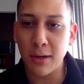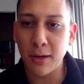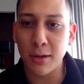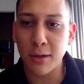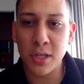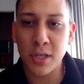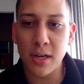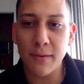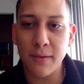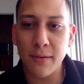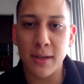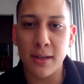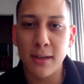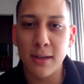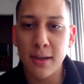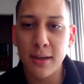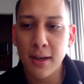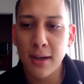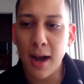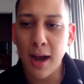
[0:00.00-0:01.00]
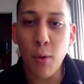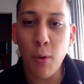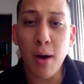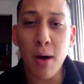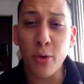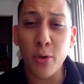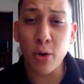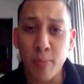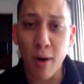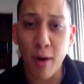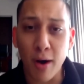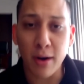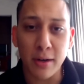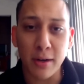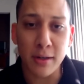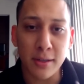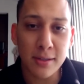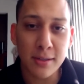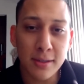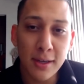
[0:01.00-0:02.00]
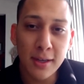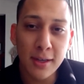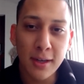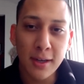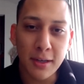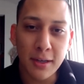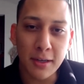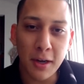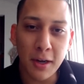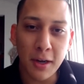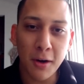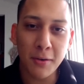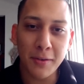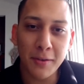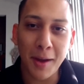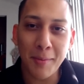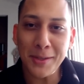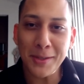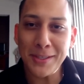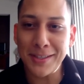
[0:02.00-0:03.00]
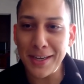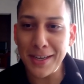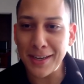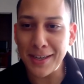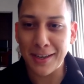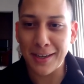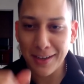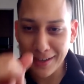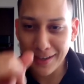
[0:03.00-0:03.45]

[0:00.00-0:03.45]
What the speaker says: achieve it. I want more partners. You know, that'd be sick.